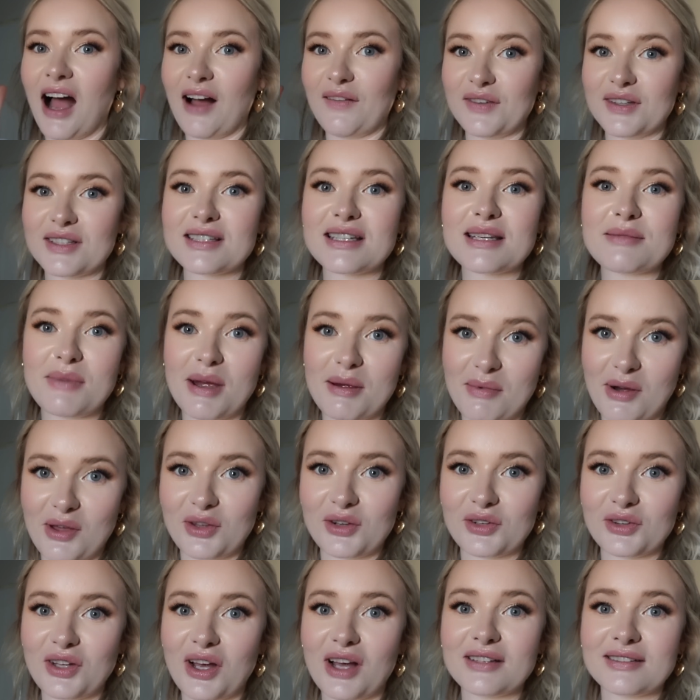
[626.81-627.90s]
Obviously, my
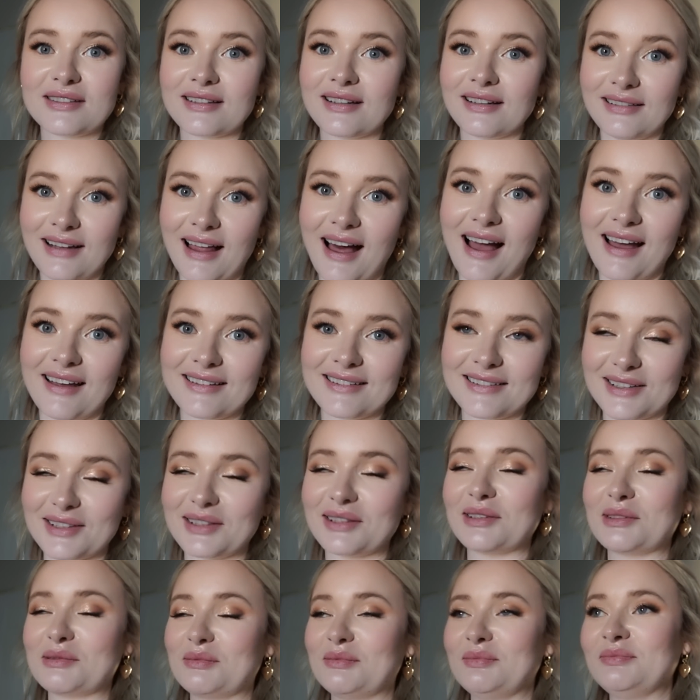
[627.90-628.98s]
mother-in-law did a lot
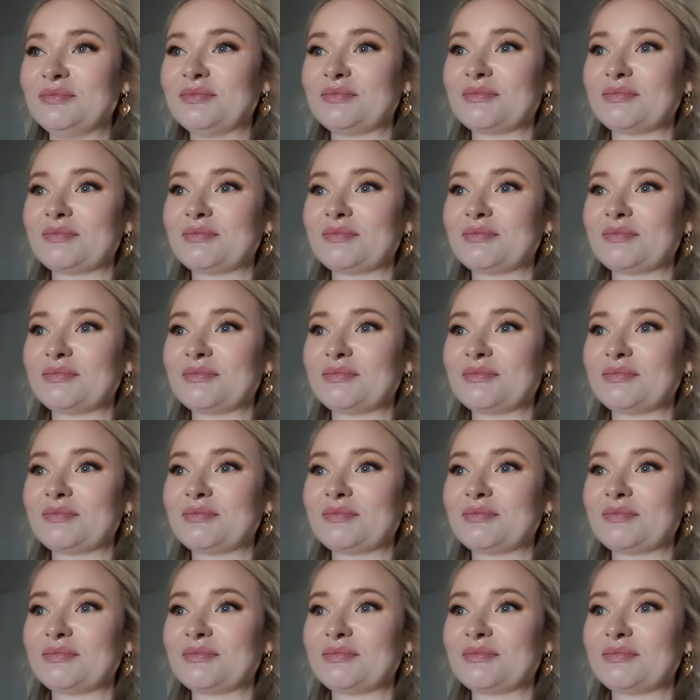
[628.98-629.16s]
too.